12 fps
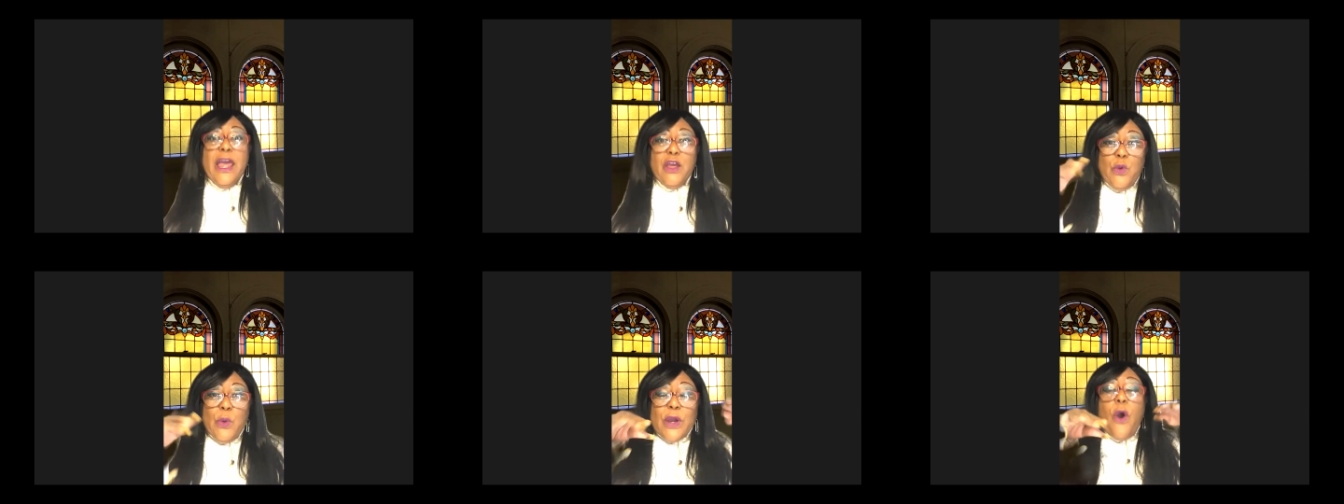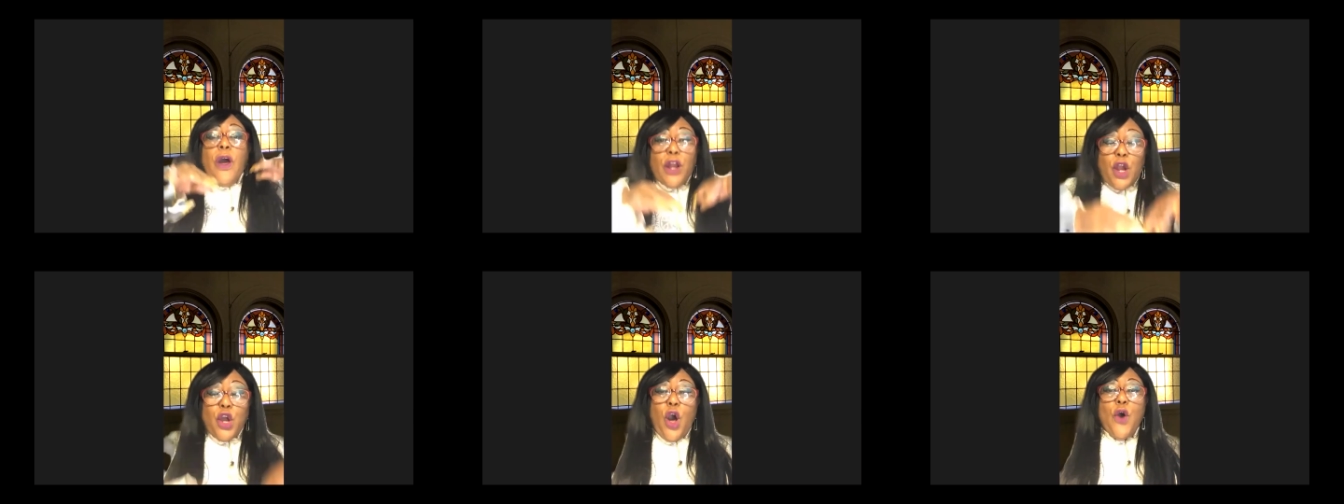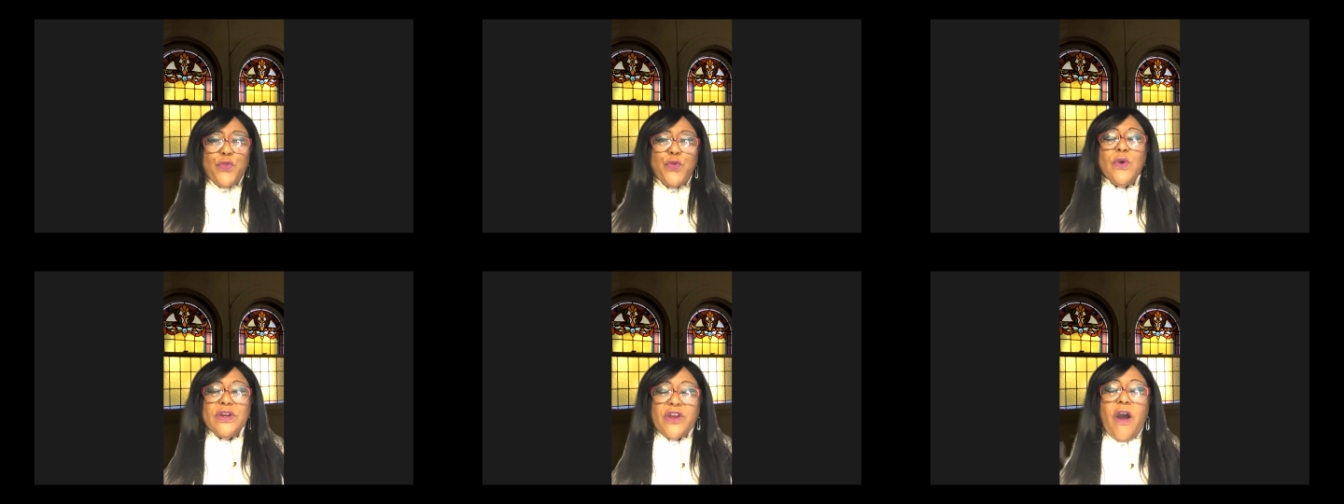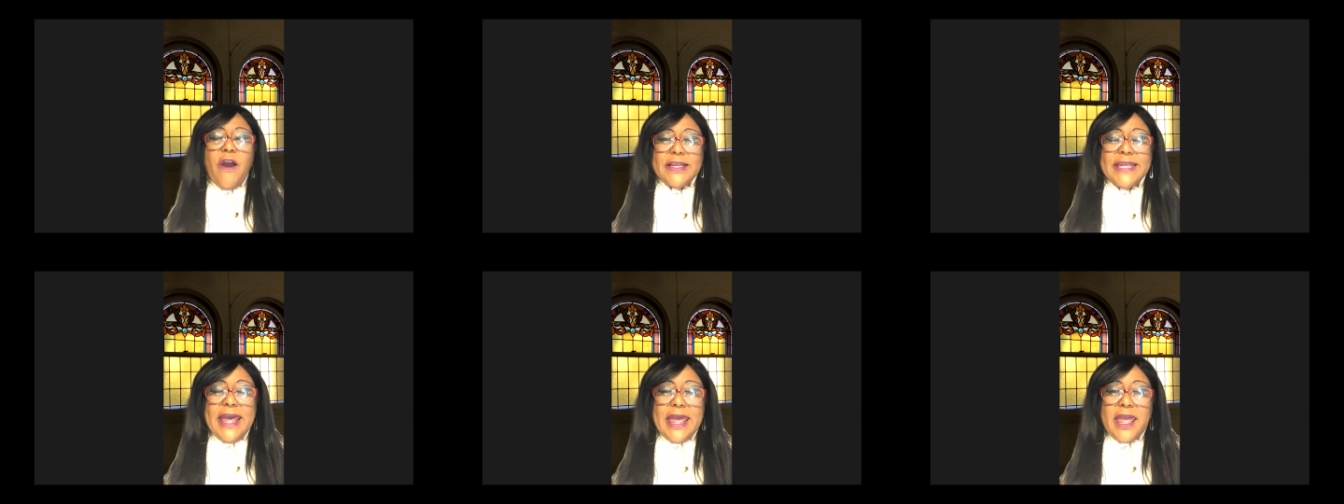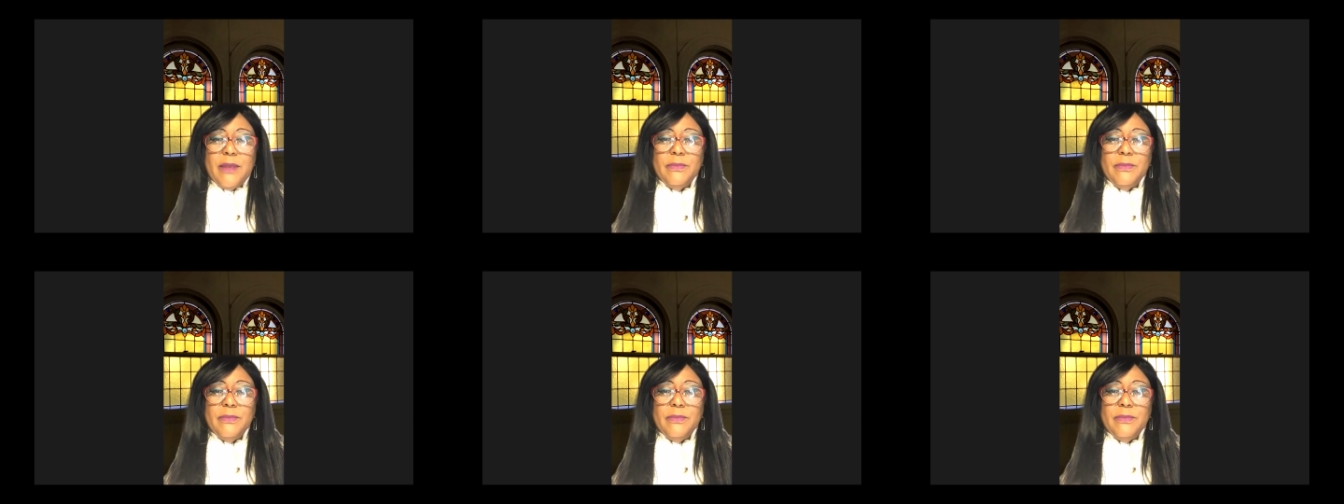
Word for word: We're going to go through a dark time.